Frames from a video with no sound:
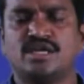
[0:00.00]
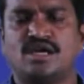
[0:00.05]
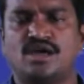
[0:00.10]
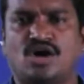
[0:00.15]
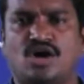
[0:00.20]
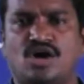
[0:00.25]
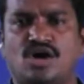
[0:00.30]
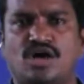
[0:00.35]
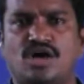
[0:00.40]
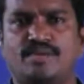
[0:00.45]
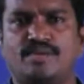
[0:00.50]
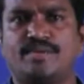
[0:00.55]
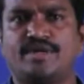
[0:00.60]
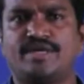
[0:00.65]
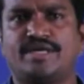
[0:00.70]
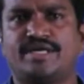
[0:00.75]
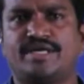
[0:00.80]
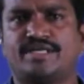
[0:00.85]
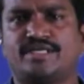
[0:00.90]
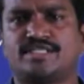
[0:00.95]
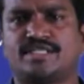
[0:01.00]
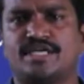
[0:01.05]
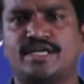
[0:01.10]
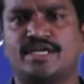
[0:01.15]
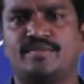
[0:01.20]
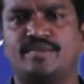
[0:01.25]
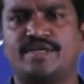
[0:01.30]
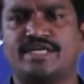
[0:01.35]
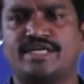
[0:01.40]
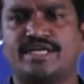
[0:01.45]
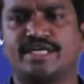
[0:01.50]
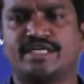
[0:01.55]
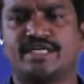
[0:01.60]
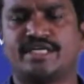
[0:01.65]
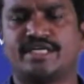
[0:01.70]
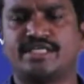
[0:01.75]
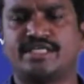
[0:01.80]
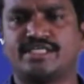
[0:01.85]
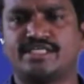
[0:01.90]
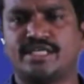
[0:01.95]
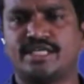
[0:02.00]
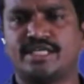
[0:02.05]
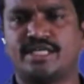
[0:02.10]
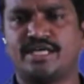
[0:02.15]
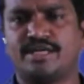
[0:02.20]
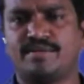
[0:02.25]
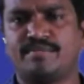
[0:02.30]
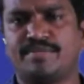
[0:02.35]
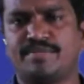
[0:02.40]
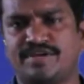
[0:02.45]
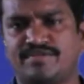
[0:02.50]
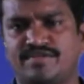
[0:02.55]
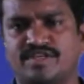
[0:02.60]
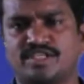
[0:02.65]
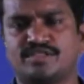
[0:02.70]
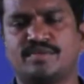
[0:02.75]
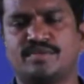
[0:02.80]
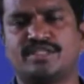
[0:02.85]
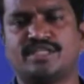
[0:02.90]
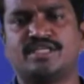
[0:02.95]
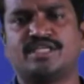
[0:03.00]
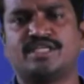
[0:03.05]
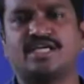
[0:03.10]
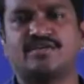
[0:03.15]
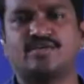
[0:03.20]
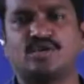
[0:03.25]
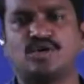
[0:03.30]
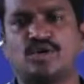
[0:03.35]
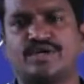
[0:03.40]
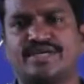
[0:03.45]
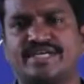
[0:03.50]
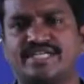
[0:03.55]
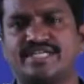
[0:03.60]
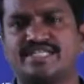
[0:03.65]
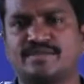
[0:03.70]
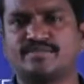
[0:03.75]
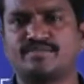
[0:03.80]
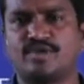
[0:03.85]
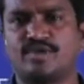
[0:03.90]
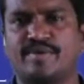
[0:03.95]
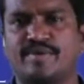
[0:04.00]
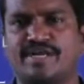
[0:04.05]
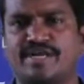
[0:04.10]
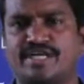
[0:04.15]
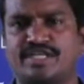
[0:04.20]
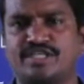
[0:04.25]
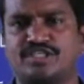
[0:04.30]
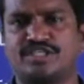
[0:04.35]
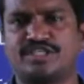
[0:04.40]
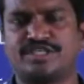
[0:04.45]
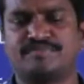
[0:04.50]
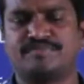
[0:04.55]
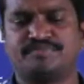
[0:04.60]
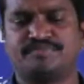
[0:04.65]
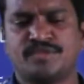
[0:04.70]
Odd bit errors can be detected easily in previous method that we call it a simple parity check.